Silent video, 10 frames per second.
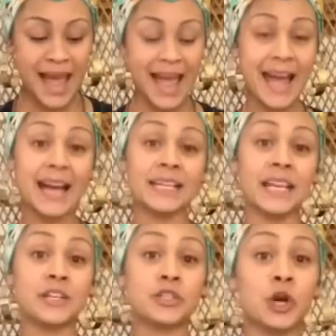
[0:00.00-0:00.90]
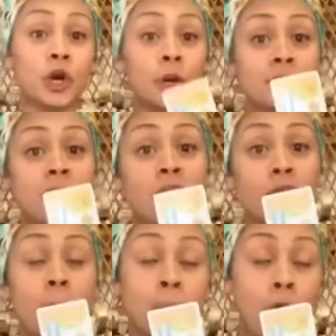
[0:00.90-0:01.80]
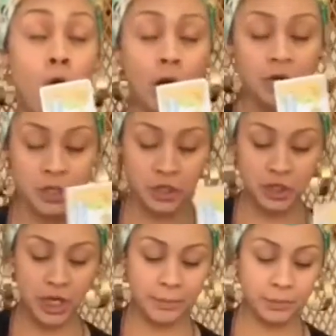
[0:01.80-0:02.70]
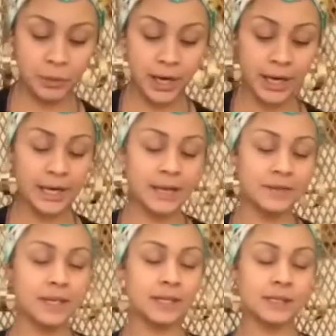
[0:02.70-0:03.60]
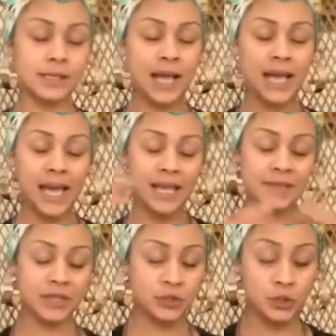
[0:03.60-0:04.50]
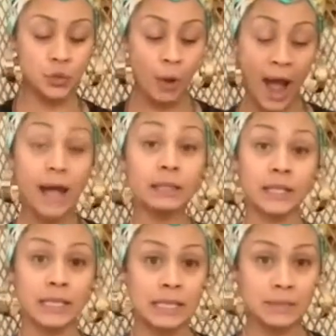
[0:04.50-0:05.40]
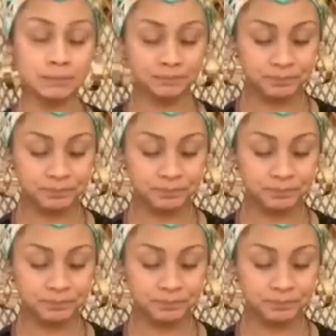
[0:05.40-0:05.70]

And in terms of partnership, right? In this duality.